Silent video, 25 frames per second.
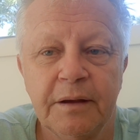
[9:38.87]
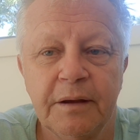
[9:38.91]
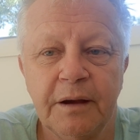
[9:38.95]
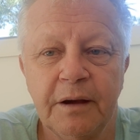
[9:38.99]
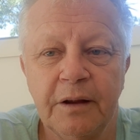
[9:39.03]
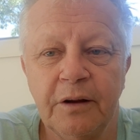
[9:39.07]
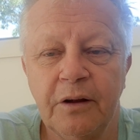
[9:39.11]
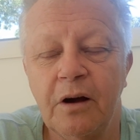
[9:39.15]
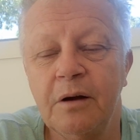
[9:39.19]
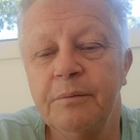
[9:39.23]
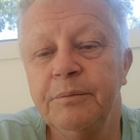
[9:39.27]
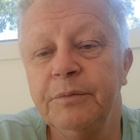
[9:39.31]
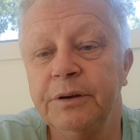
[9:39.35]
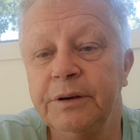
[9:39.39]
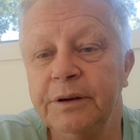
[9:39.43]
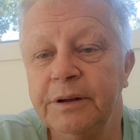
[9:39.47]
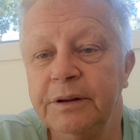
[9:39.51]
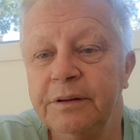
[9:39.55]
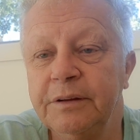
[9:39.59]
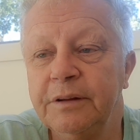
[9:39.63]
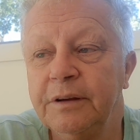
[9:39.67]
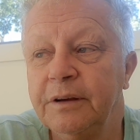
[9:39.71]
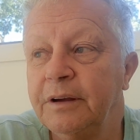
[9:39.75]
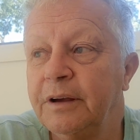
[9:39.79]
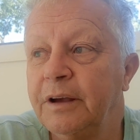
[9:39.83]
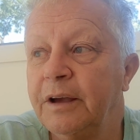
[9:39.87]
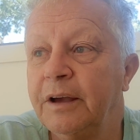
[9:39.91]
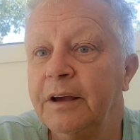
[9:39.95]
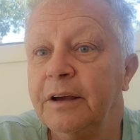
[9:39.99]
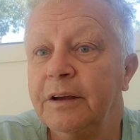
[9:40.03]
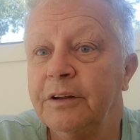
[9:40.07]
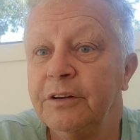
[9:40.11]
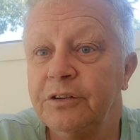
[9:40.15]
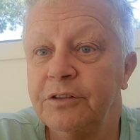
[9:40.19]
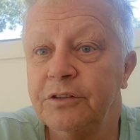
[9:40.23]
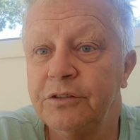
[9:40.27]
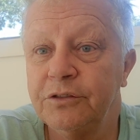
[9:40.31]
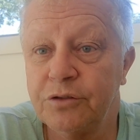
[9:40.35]
And I mean
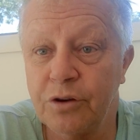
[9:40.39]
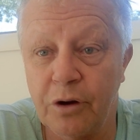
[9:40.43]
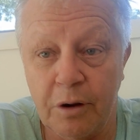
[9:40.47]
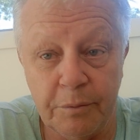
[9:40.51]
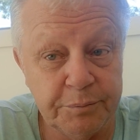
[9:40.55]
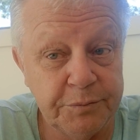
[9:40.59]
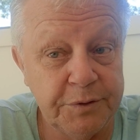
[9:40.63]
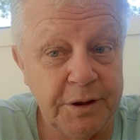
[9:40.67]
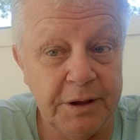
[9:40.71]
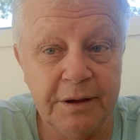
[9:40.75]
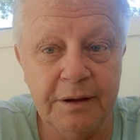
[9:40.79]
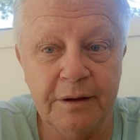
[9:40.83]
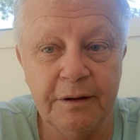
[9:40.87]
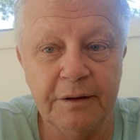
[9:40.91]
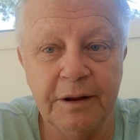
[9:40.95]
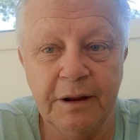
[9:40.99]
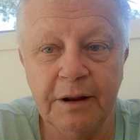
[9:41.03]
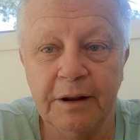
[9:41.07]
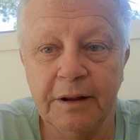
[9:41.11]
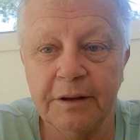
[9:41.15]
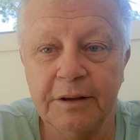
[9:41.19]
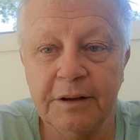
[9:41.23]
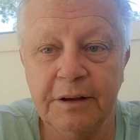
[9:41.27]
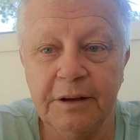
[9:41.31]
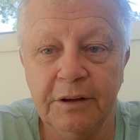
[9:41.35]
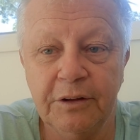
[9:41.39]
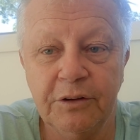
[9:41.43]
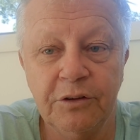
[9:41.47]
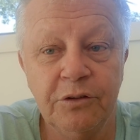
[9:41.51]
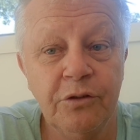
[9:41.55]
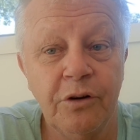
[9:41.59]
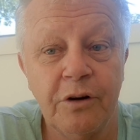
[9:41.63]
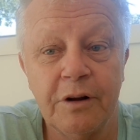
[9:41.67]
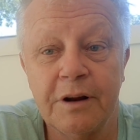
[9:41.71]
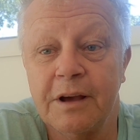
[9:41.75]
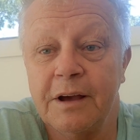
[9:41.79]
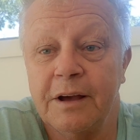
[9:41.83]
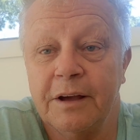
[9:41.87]
top-down anarchy.
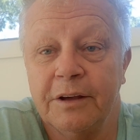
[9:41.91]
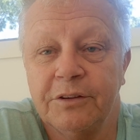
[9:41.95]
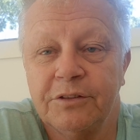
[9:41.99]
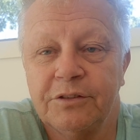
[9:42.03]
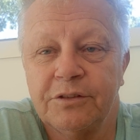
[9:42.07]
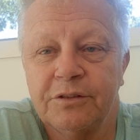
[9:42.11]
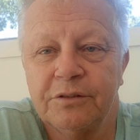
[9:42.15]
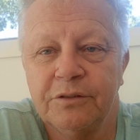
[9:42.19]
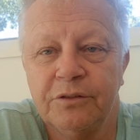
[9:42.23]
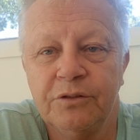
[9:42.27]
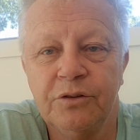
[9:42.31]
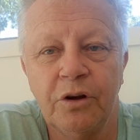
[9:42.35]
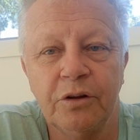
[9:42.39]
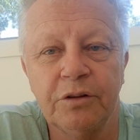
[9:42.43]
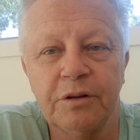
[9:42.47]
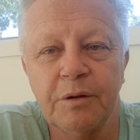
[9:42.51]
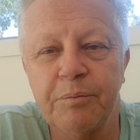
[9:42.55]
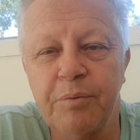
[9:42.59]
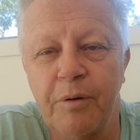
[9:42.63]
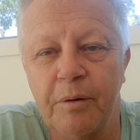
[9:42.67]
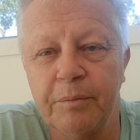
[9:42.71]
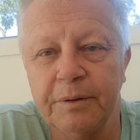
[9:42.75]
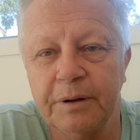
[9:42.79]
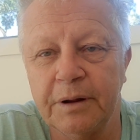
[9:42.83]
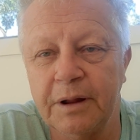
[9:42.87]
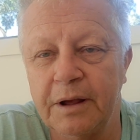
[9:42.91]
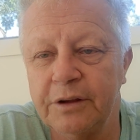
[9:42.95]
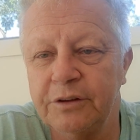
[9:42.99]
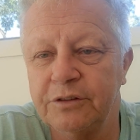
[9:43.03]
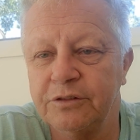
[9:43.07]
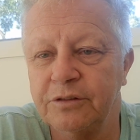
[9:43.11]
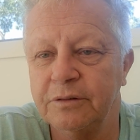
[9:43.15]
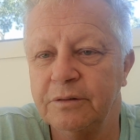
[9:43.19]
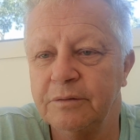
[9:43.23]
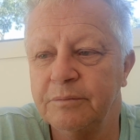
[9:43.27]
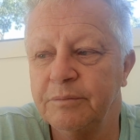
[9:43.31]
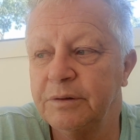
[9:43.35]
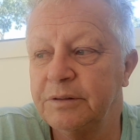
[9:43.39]
Not us, not the
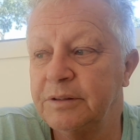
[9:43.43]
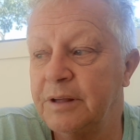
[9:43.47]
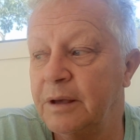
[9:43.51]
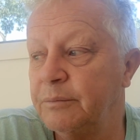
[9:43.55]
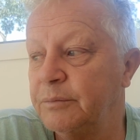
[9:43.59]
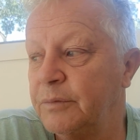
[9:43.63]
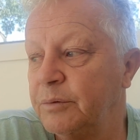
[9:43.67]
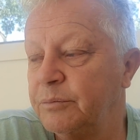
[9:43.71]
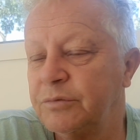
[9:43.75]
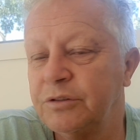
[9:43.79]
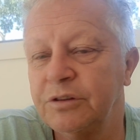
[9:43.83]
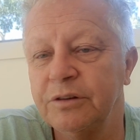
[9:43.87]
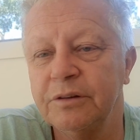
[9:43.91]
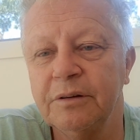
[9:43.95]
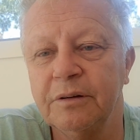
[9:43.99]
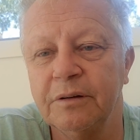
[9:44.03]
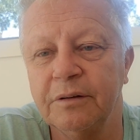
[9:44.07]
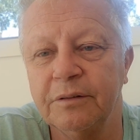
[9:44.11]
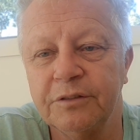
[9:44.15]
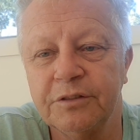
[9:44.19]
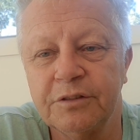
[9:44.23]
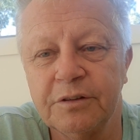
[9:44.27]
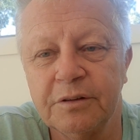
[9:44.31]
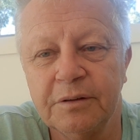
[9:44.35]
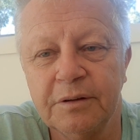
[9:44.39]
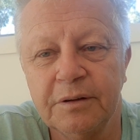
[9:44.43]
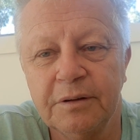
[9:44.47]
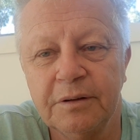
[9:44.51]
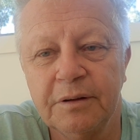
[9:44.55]
population, but them themselves.